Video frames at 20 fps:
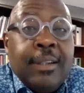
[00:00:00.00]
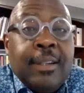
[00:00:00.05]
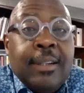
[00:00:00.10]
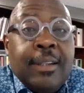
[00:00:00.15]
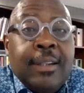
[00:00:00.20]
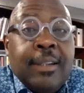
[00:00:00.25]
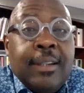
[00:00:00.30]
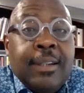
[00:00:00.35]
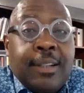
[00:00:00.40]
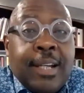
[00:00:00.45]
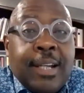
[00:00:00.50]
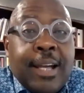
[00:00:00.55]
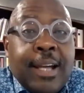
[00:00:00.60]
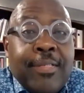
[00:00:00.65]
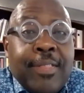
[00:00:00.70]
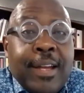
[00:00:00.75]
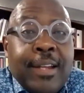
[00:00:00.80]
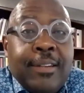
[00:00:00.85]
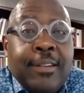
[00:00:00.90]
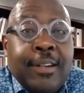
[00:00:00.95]
till I got
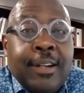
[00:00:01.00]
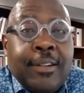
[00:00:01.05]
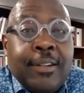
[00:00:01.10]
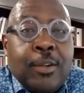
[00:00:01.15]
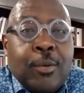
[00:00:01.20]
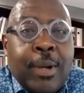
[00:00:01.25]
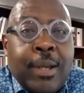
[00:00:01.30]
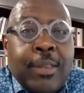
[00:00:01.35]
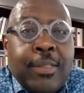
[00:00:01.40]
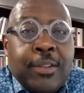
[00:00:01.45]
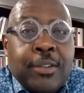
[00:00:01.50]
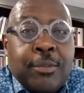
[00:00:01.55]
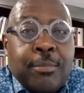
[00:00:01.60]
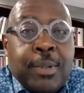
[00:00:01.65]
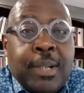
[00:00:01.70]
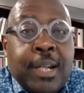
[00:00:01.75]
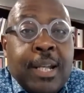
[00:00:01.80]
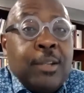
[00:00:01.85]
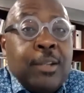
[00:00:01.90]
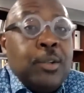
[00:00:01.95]
that done to write this, but
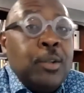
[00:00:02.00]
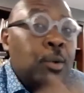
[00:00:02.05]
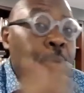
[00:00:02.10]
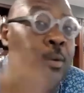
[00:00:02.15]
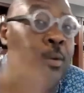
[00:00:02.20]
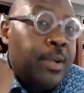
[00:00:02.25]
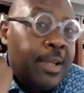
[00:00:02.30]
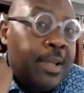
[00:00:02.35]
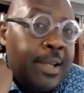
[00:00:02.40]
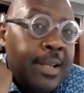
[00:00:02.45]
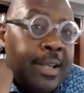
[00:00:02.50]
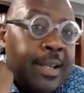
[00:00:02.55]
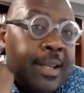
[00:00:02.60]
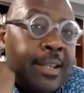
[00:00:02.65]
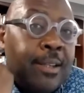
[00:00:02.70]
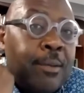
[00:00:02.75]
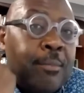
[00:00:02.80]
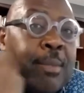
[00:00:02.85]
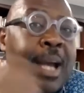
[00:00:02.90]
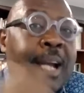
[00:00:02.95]
I knew in the
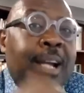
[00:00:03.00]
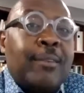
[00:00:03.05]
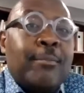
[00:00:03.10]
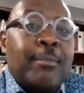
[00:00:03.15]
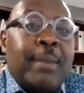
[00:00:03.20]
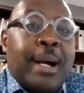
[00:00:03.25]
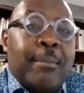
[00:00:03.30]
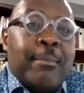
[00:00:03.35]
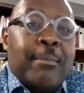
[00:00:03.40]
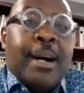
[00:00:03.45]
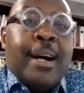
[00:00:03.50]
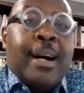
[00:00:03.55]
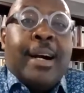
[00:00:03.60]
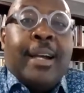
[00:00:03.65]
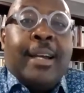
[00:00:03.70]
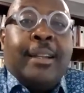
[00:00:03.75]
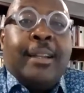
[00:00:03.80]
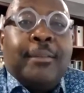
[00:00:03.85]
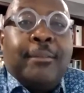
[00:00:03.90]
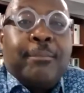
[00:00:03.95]
back of my
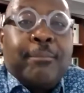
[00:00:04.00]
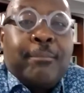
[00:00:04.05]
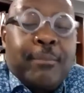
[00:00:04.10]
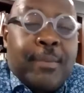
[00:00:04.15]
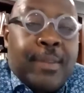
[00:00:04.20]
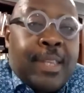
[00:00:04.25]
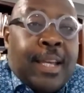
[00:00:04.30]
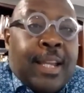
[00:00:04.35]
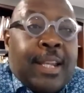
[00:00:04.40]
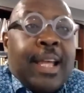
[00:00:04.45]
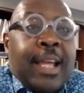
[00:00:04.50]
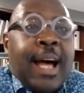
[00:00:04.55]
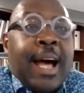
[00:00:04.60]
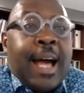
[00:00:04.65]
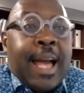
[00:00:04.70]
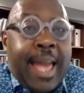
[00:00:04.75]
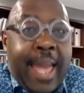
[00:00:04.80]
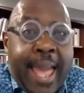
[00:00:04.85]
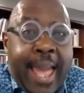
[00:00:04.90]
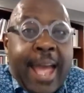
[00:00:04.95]
mind that I
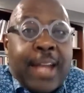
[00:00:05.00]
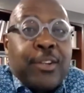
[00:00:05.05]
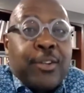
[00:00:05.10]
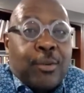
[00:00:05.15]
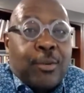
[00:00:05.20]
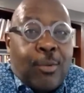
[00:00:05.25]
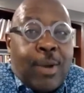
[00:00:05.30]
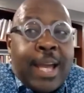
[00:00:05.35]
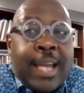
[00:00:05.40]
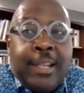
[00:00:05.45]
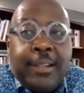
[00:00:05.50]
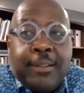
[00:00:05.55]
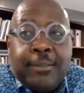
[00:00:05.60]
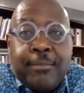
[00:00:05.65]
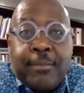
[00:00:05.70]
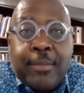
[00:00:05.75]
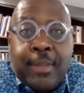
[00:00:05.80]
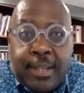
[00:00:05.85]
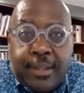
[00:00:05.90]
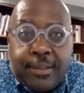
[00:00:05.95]
had to write
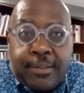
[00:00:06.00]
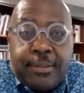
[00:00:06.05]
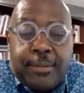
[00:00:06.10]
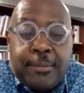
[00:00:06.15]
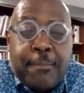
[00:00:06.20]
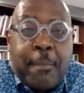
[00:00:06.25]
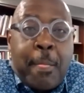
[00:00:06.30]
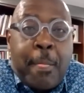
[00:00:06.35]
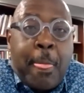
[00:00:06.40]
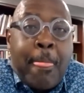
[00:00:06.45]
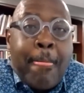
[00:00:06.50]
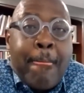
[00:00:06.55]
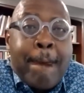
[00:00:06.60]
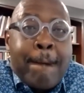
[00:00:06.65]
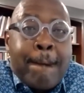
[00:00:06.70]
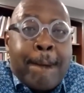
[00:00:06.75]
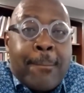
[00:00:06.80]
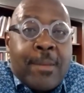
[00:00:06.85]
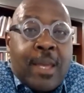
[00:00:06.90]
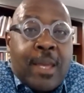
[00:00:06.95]
this.
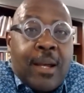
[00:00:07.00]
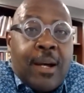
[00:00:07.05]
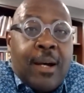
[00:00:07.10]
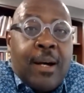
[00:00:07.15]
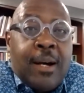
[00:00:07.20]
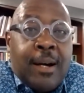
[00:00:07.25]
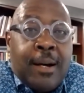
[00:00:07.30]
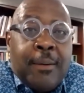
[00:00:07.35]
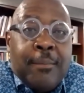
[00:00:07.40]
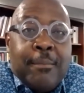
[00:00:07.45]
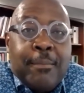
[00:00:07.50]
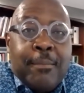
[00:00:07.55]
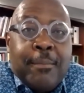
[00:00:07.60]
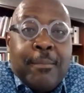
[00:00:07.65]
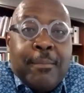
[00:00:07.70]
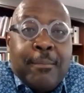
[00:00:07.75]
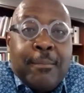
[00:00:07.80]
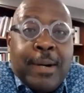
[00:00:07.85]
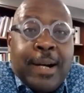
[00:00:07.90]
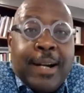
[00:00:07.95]

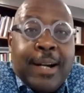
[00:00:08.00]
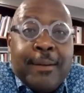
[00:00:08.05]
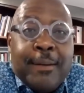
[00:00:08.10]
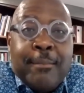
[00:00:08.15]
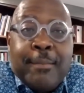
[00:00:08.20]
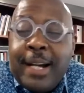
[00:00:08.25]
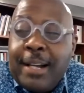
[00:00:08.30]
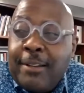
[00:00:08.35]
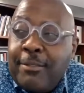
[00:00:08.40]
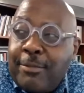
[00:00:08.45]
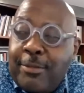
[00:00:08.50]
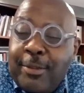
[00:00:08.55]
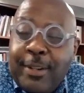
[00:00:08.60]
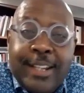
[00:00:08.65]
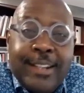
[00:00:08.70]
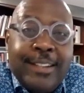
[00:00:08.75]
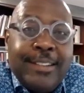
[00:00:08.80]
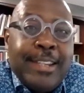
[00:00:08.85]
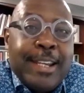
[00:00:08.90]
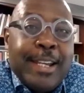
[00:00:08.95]
My
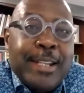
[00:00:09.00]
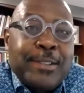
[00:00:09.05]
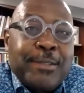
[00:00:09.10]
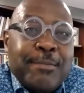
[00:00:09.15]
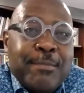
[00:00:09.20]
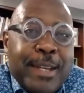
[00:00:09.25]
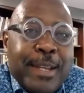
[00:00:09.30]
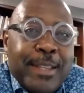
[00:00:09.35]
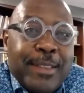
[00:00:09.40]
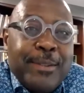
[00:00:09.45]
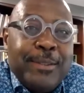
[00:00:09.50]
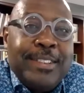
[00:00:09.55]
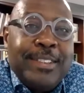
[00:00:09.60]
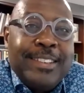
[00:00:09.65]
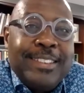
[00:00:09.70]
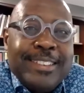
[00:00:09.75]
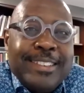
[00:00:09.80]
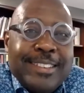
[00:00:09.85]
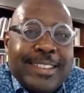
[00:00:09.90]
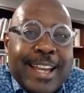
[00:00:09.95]
friend Ted Smith, who
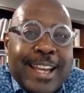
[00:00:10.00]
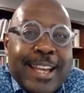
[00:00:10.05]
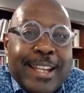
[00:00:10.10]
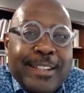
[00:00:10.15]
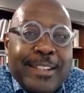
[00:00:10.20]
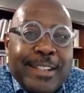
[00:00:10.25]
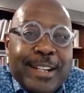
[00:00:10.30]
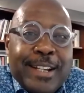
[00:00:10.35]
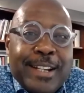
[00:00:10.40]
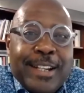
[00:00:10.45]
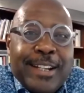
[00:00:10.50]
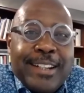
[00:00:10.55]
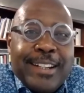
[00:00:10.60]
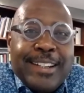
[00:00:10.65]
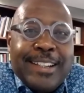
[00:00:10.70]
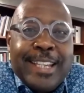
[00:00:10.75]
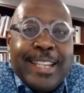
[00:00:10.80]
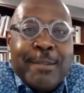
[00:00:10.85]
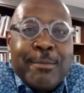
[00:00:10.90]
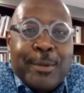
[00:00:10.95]
teaches at
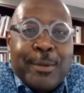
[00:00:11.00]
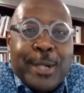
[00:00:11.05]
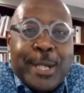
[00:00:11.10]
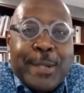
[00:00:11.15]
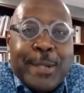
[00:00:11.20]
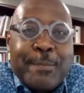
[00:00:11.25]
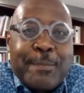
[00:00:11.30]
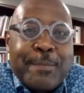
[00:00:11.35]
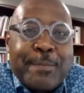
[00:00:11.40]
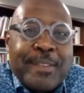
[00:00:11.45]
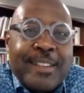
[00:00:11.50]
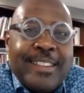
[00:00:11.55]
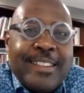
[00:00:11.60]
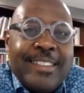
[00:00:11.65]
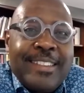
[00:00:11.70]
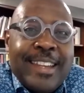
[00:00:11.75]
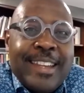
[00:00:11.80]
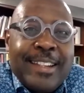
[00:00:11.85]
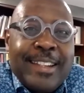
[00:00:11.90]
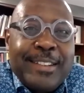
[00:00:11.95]
Emory,
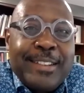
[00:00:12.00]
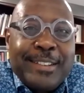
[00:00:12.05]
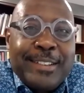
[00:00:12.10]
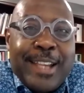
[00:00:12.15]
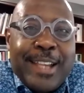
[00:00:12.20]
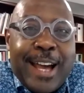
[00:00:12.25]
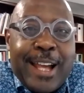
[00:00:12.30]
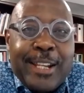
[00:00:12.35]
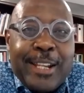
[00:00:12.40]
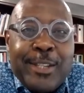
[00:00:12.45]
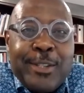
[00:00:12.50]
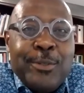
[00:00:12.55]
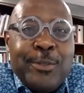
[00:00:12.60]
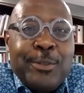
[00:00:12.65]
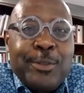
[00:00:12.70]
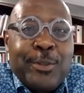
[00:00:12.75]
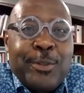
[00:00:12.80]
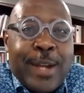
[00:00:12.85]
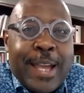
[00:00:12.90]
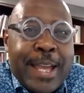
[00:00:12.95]
Ted got a huge
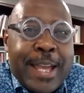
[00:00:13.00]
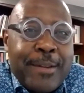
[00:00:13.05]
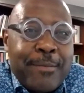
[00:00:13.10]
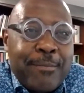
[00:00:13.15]
grant